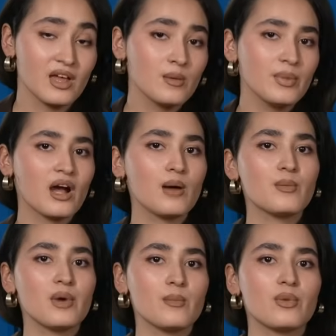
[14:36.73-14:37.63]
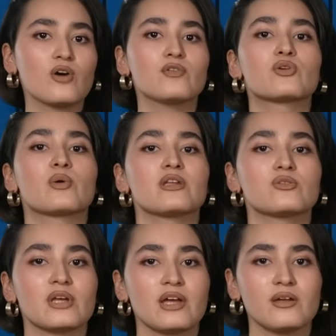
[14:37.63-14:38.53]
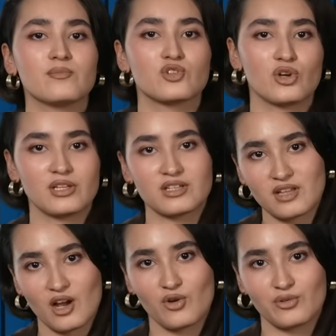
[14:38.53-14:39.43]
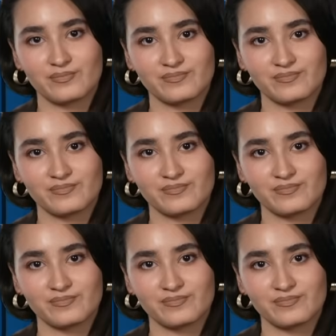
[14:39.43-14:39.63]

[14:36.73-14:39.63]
Become a member of Ukraine Today. Join us now.